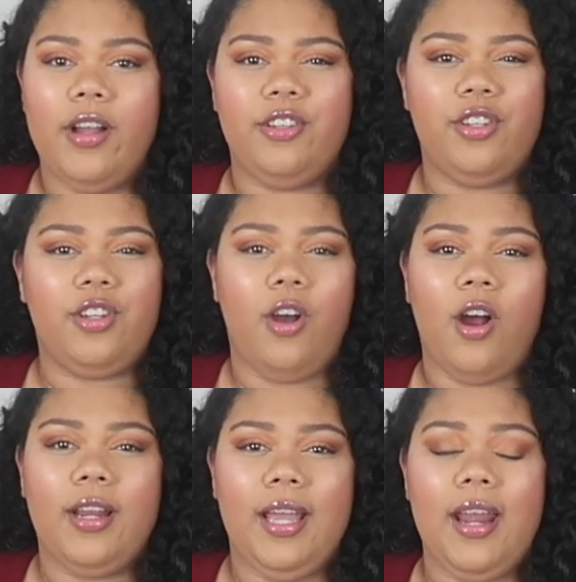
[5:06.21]
It's just a
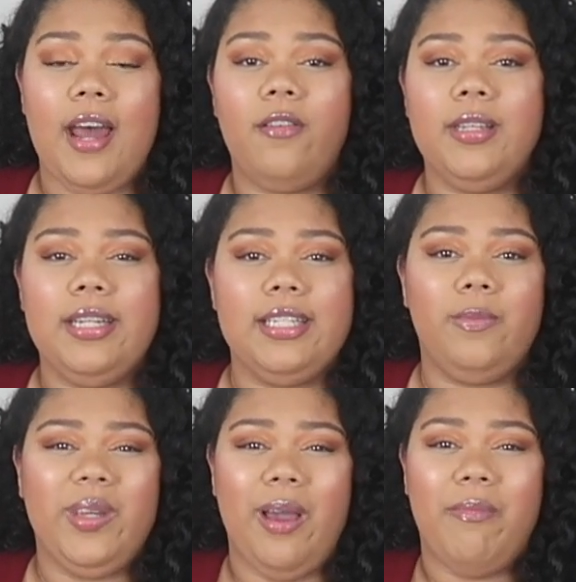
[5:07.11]
cardigan. I don't need it
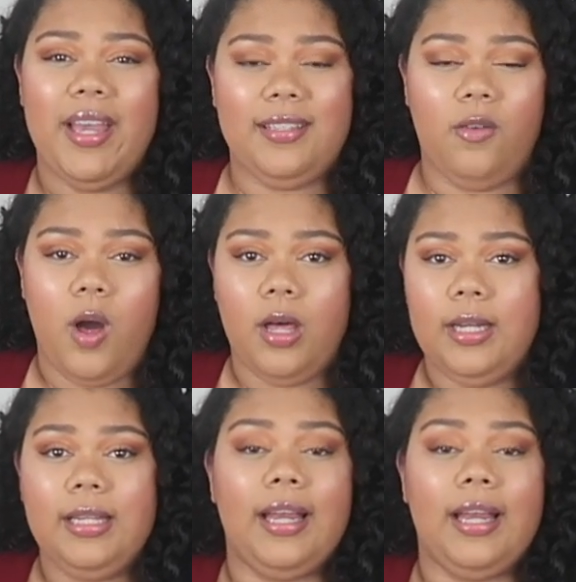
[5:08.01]
to be amazing quality.